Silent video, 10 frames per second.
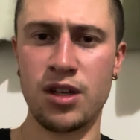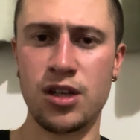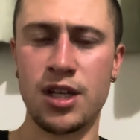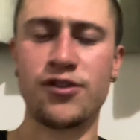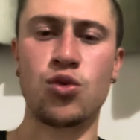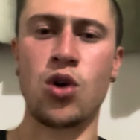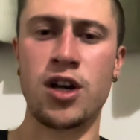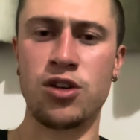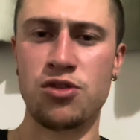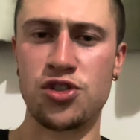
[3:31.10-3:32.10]
You have to write a
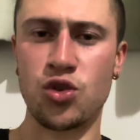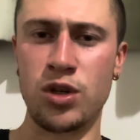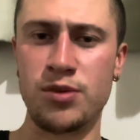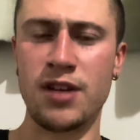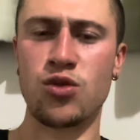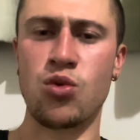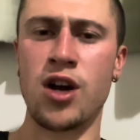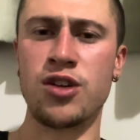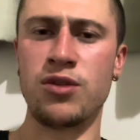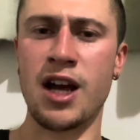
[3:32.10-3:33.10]
new script. You have to write
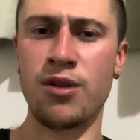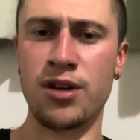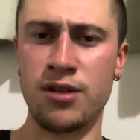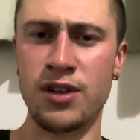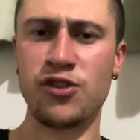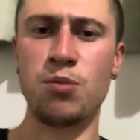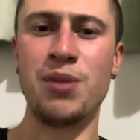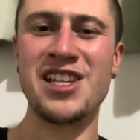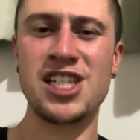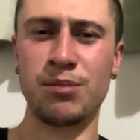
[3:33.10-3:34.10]
a new narrative. You have to
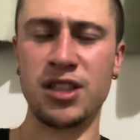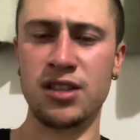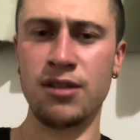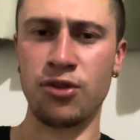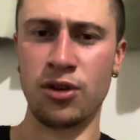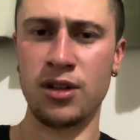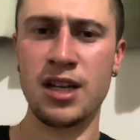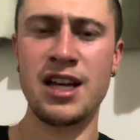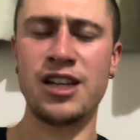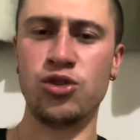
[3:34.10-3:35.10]
be something different.
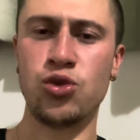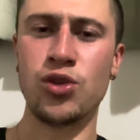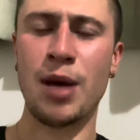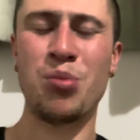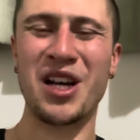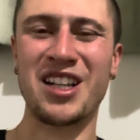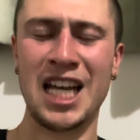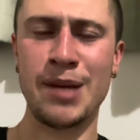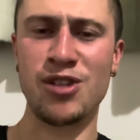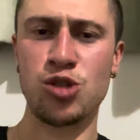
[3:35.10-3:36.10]
And you do that by
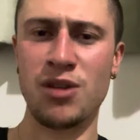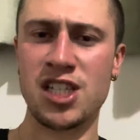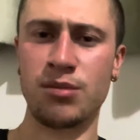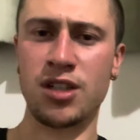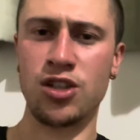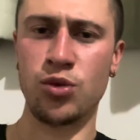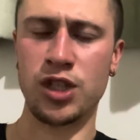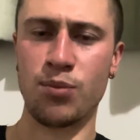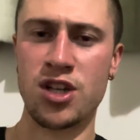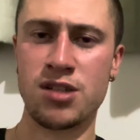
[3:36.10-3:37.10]
claiming to be something new in the
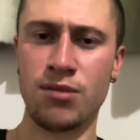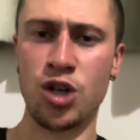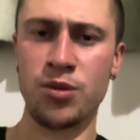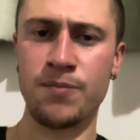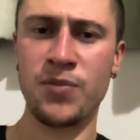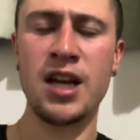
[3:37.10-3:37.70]
present moment.